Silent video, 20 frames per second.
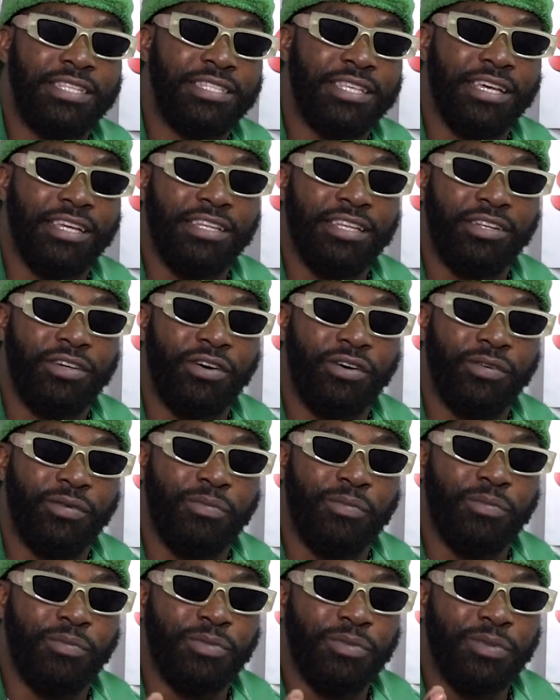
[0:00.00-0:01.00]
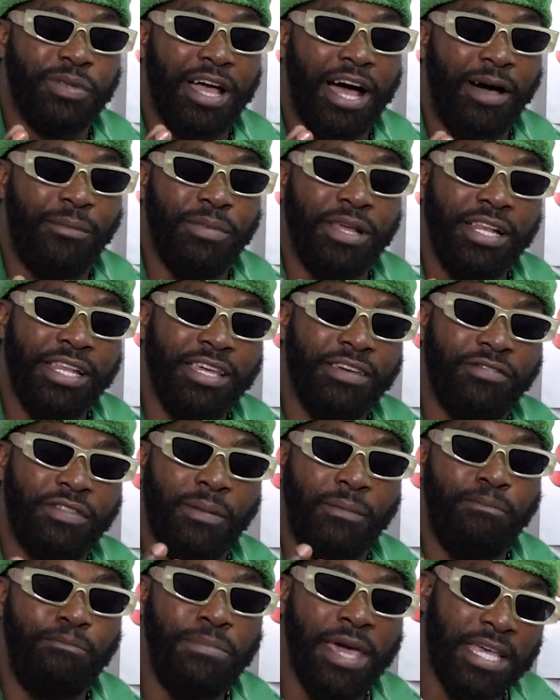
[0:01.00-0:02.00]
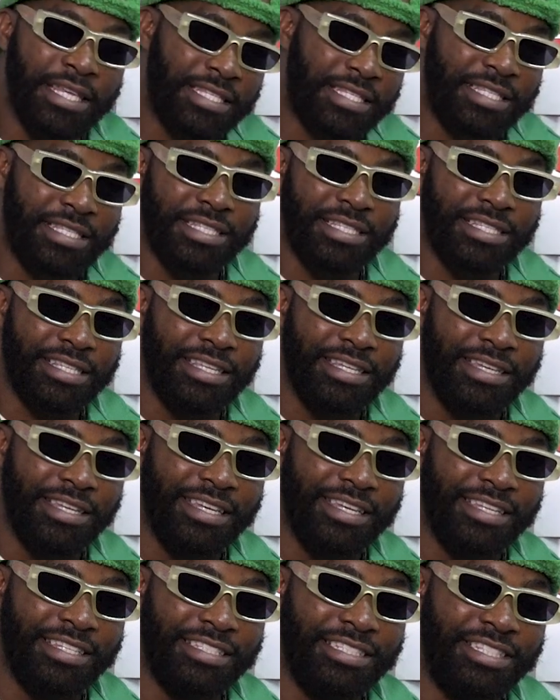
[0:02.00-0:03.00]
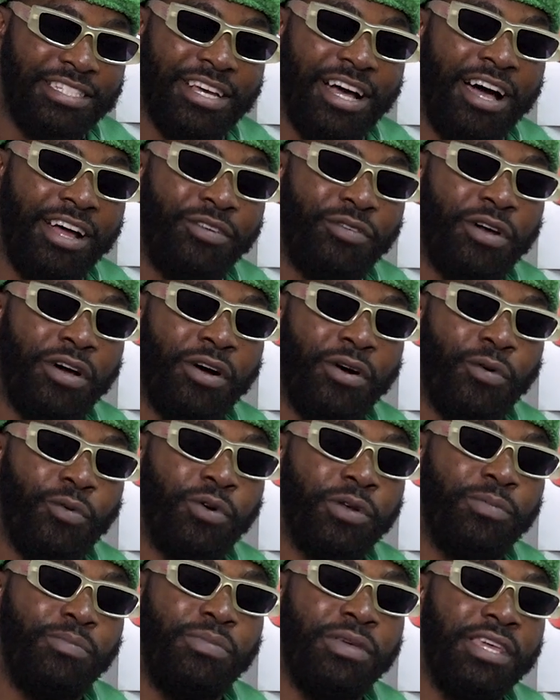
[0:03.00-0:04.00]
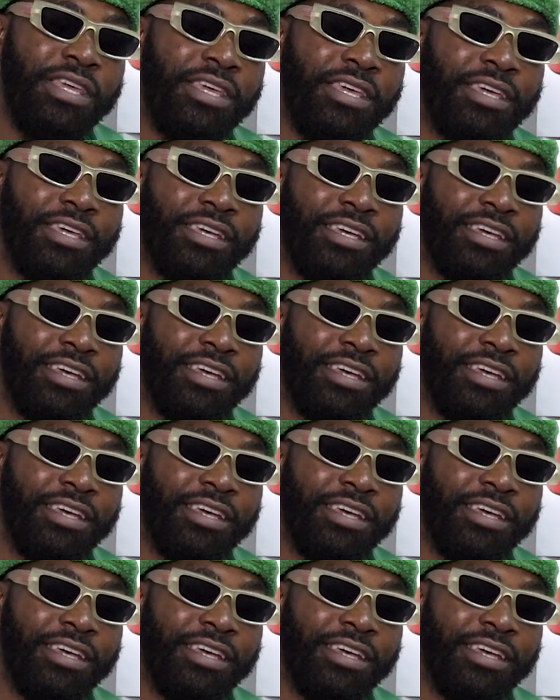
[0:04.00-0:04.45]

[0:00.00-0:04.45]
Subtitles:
said, I believe the best genre would be,